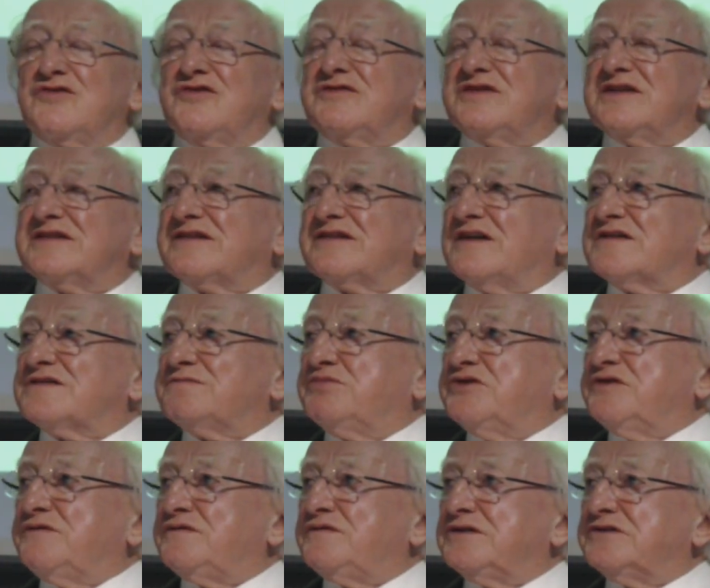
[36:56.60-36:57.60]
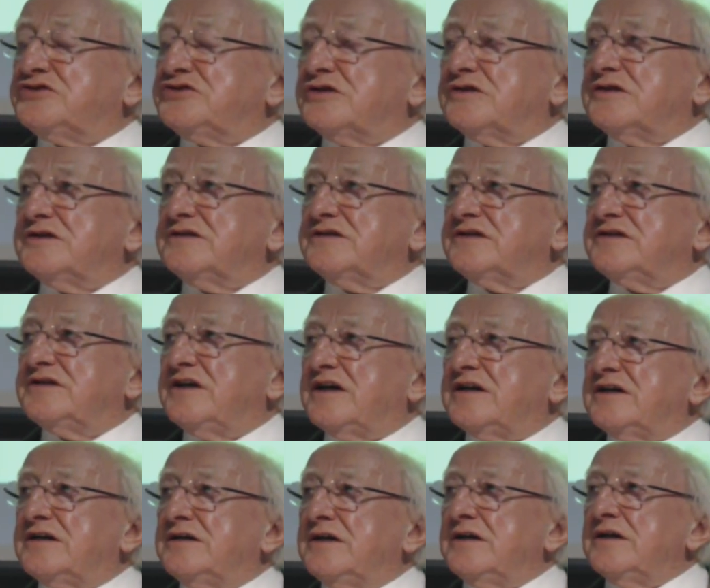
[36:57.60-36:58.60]
discussed briefly during the
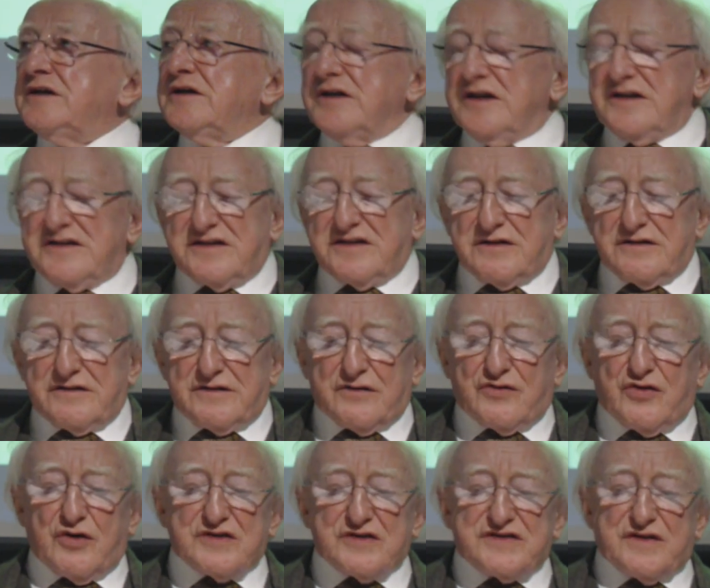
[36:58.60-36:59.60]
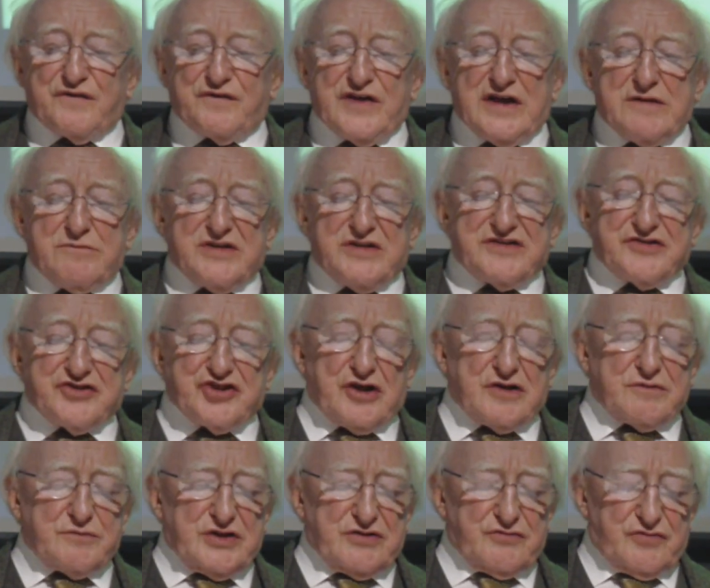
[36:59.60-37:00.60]
day is, of course, the famous
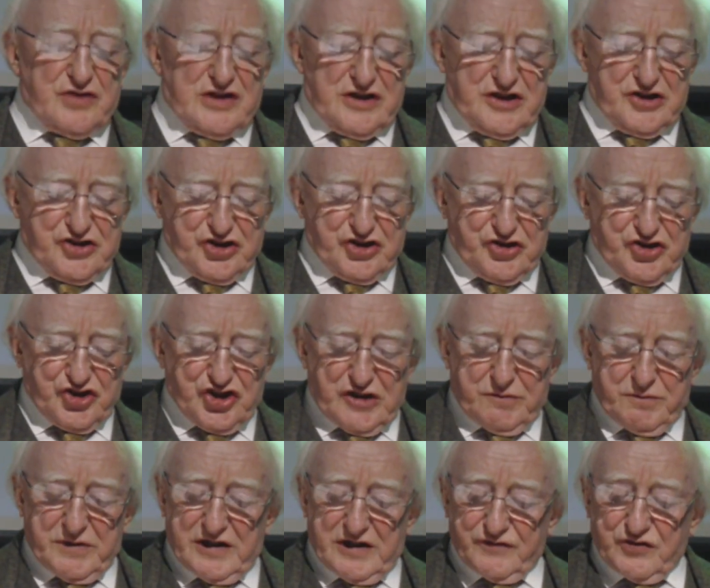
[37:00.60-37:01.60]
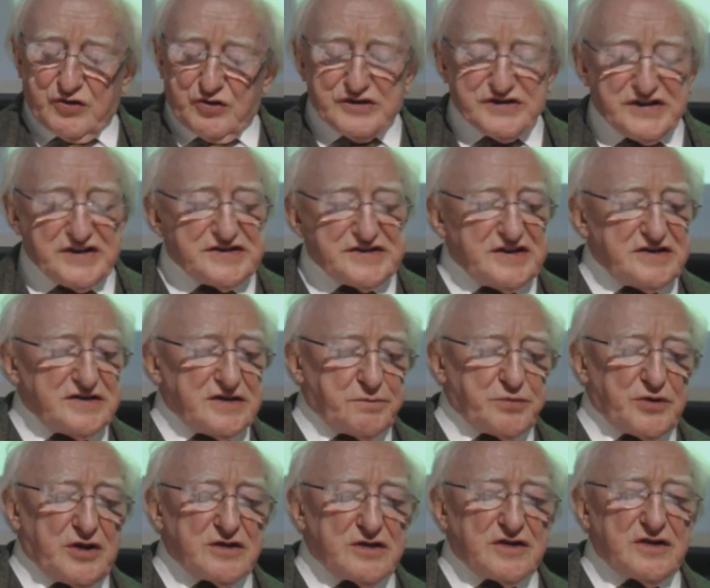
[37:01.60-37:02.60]
German relationship, and of course it's in the
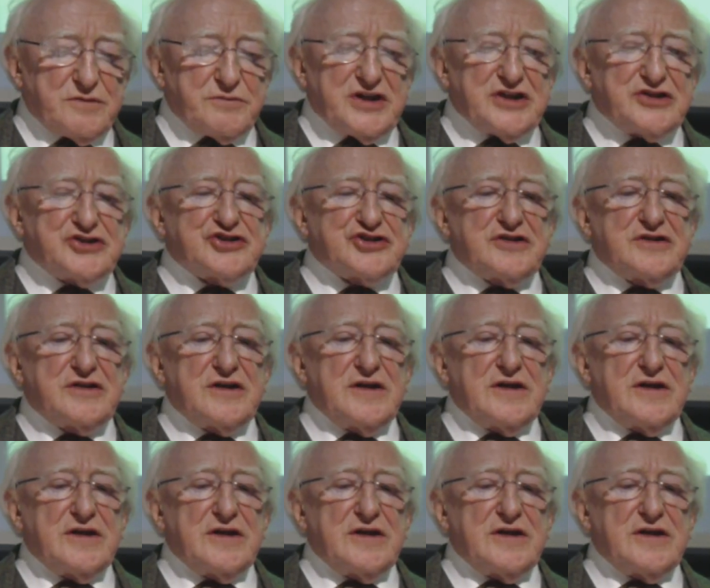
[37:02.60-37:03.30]
proclamation,